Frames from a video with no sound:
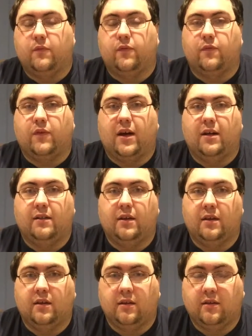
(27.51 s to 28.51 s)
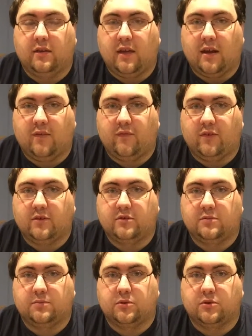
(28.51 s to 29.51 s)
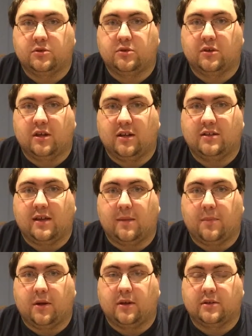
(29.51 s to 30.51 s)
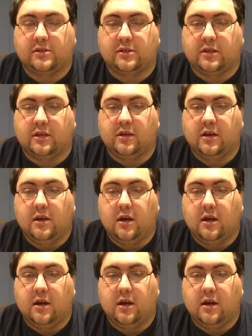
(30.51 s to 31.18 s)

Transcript: for violating the NFL's personal conduct policy.